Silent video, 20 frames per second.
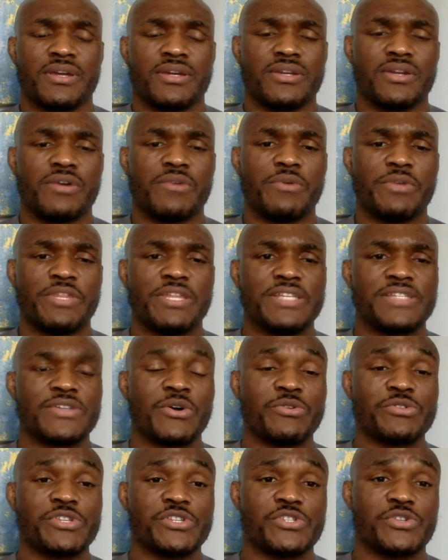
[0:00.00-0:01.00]
when this
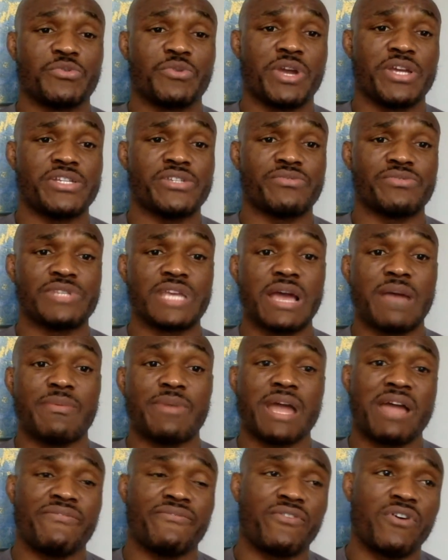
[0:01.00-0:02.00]
whole situation was
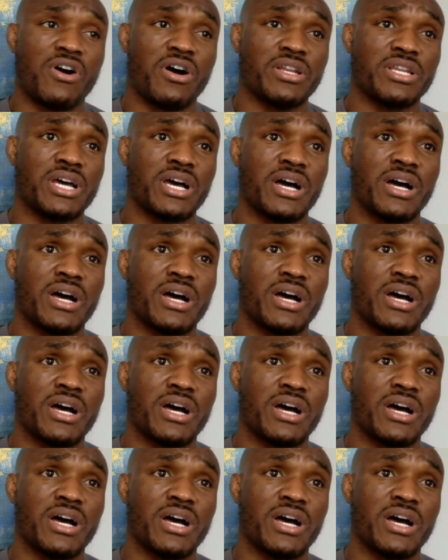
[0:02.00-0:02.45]
happening, I fought